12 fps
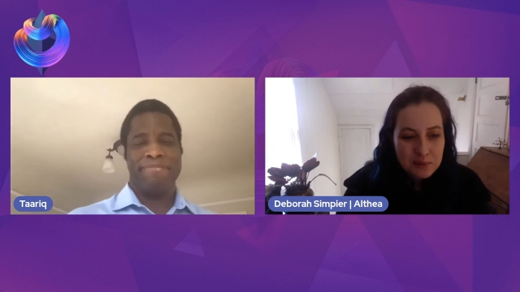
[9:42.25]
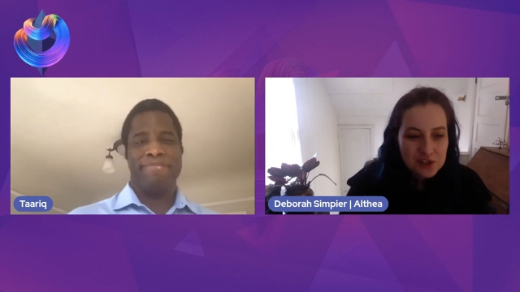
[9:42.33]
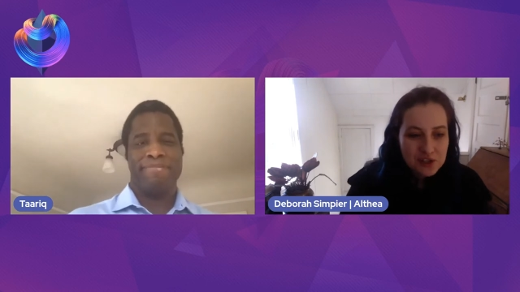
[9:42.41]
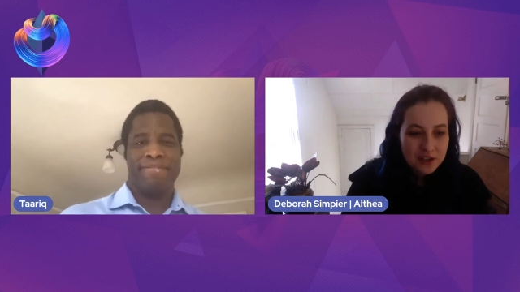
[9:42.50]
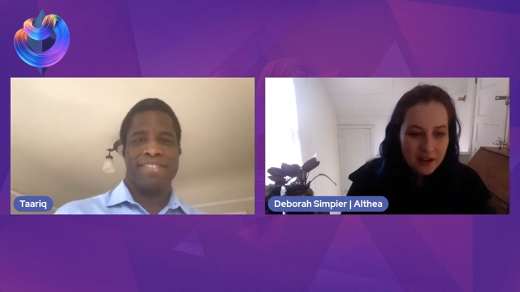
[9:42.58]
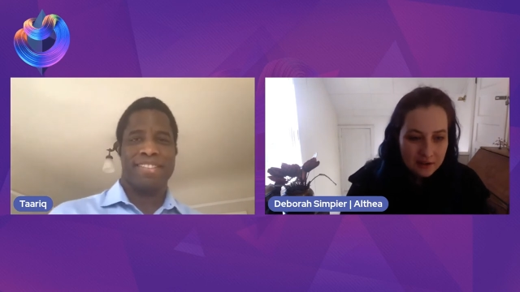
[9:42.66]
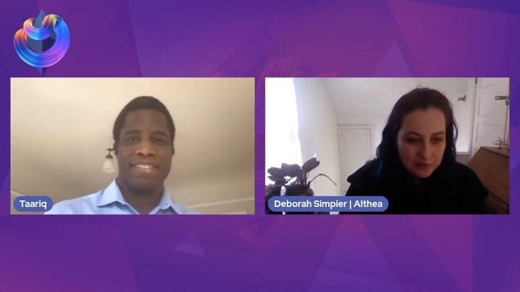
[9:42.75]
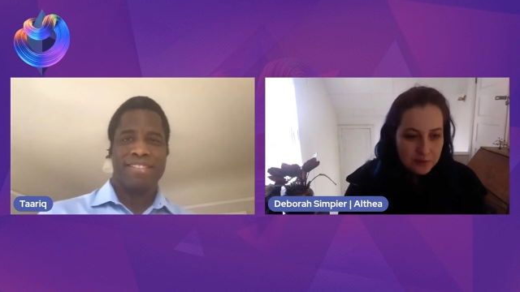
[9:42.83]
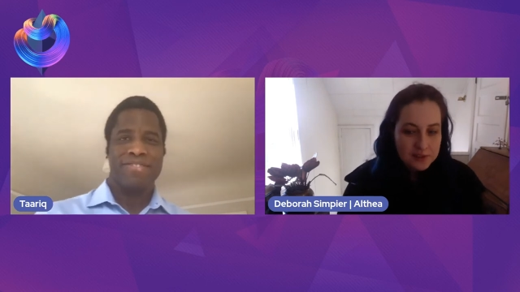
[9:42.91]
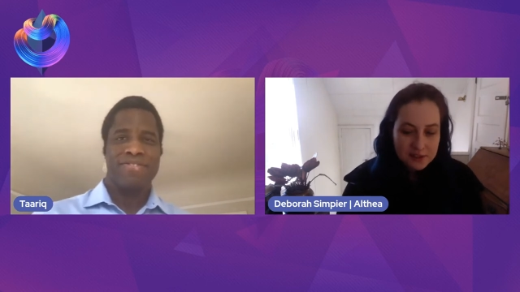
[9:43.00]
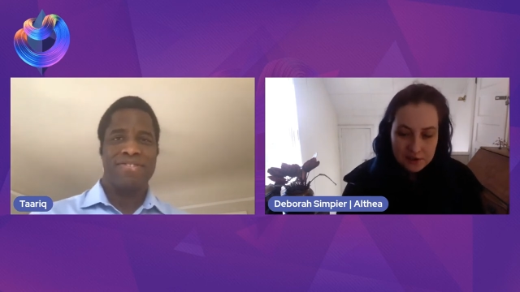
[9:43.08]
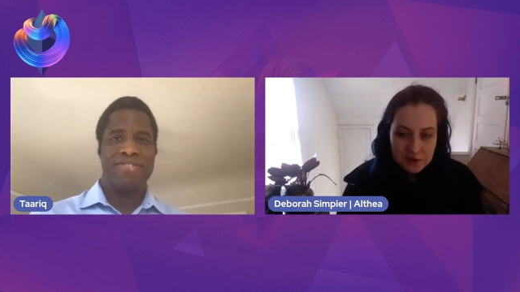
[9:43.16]
Speaker 1: appreciate
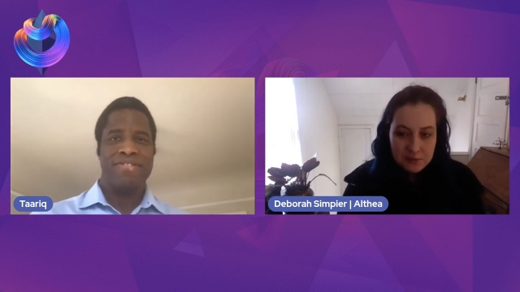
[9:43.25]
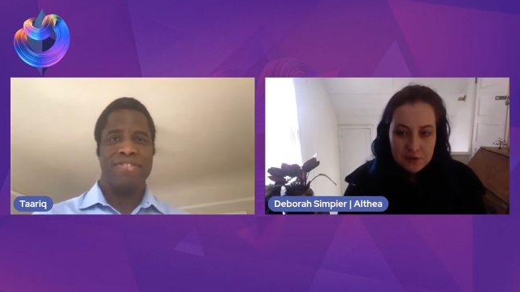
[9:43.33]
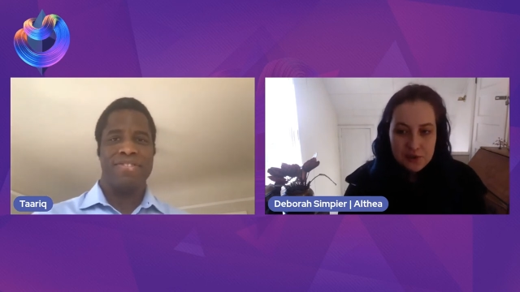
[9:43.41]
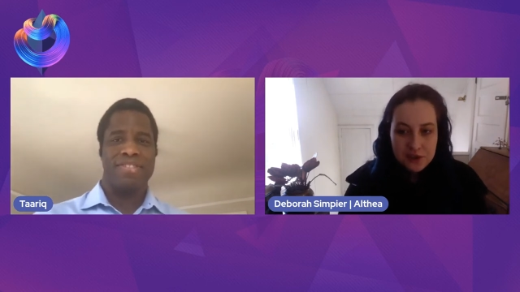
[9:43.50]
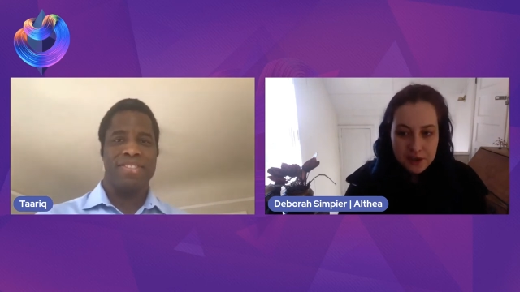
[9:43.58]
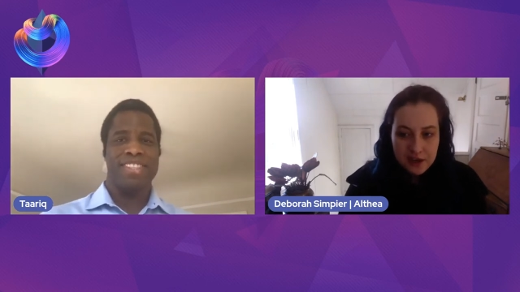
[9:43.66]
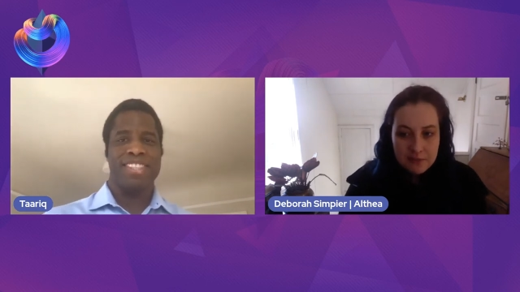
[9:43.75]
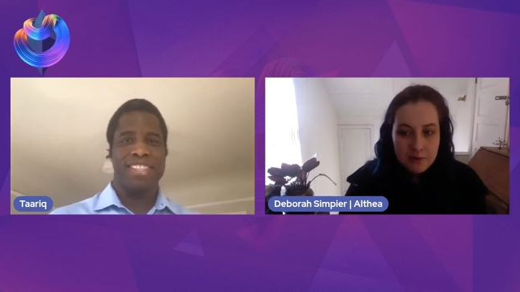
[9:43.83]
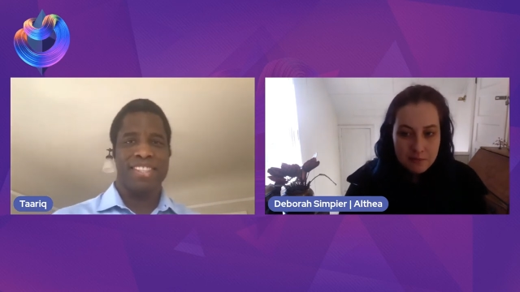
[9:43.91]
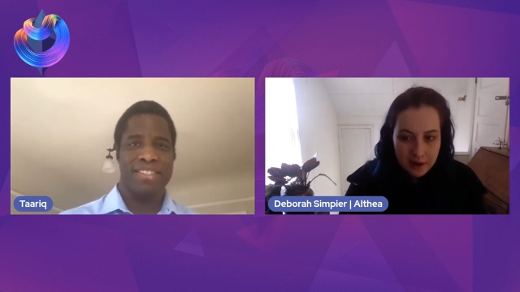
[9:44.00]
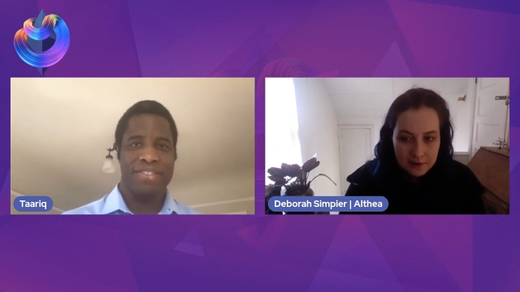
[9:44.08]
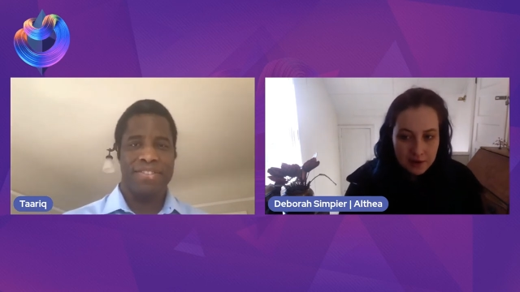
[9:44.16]
everyone's contribution here. But
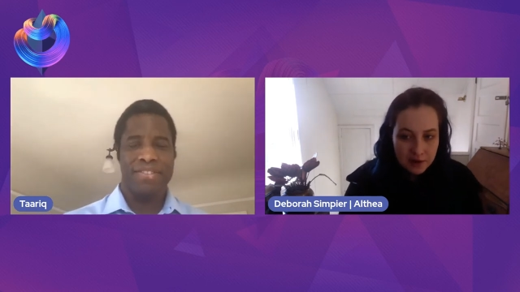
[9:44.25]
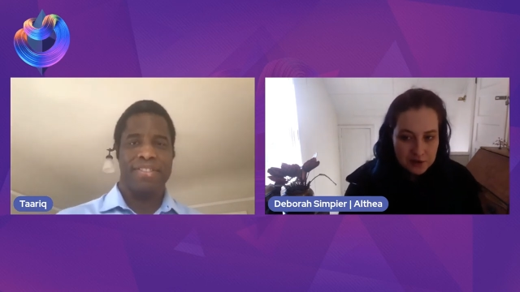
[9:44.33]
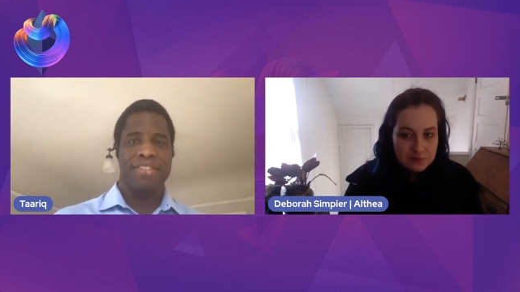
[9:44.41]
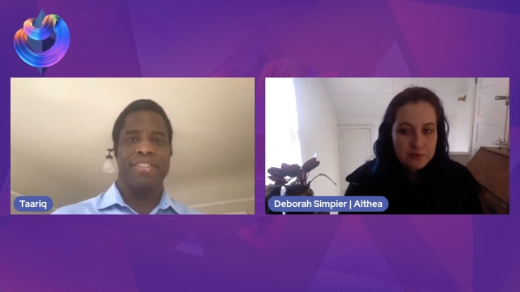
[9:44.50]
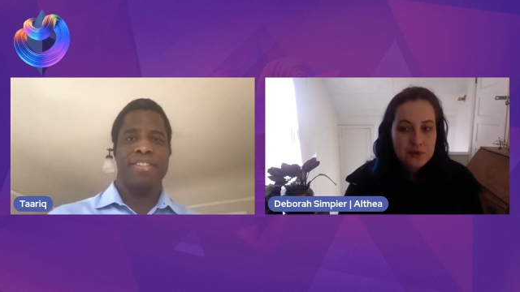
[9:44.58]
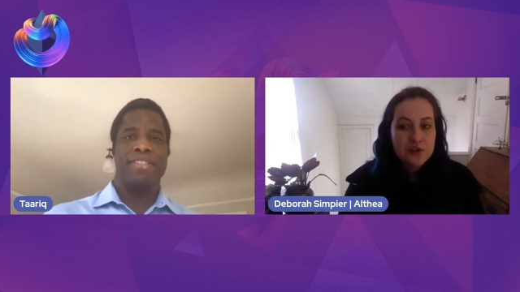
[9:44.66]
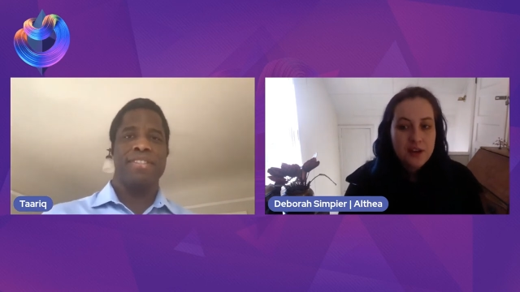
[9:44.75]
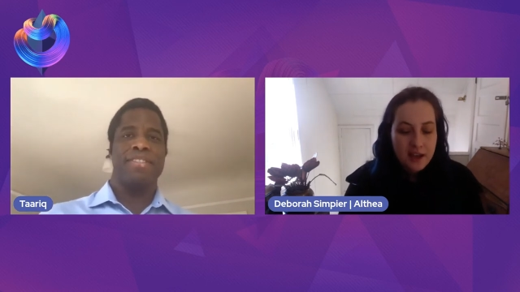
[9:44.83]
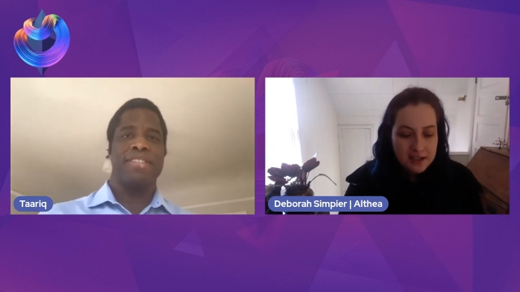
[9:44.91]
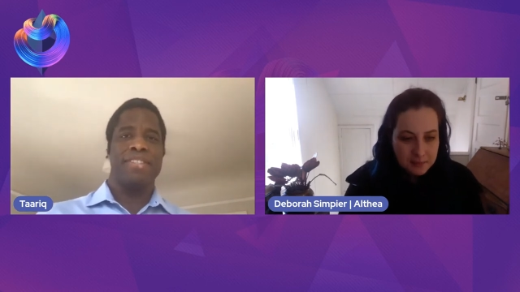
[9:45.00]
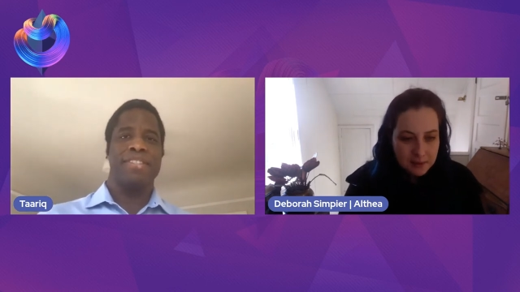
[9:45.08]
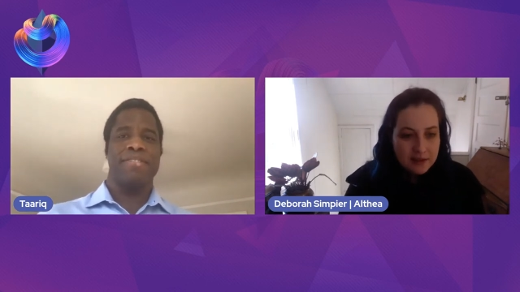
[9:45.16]
my contribution has
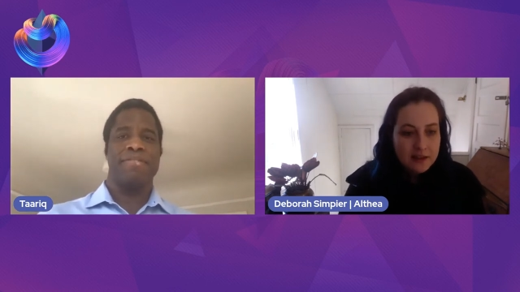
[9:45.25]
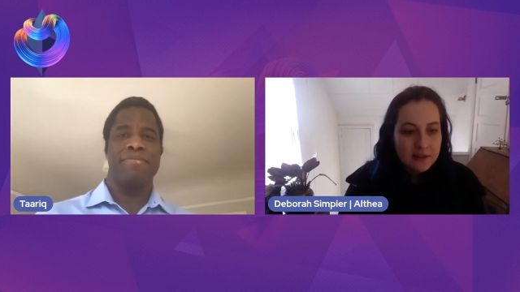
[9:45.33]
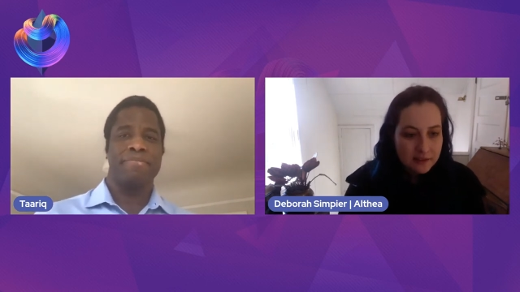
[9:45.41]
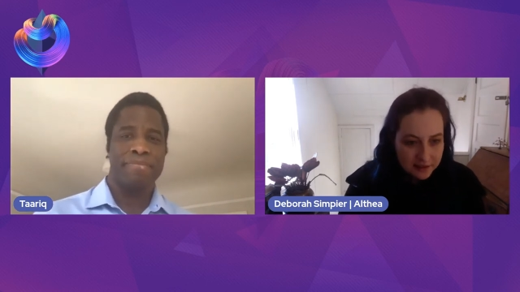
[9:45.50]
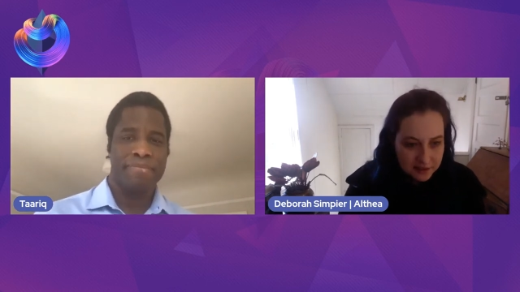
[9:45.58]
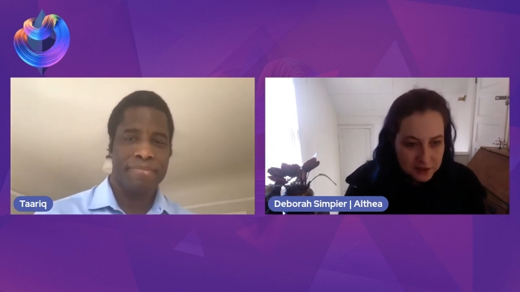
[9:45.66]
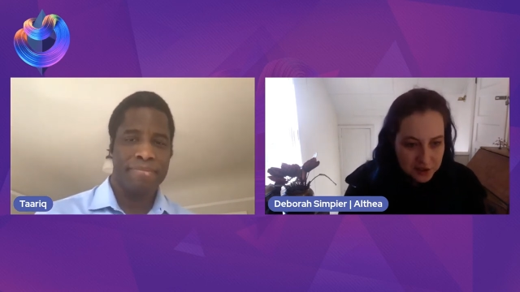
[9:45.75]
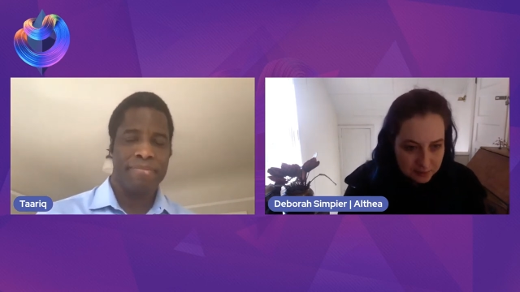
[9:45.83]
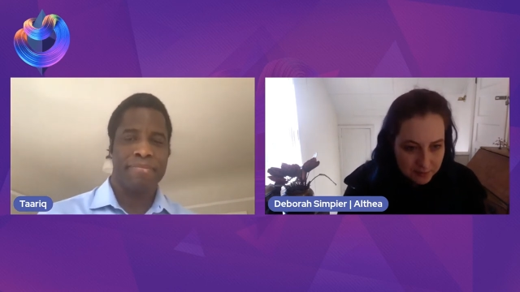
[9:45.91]
been in the leadership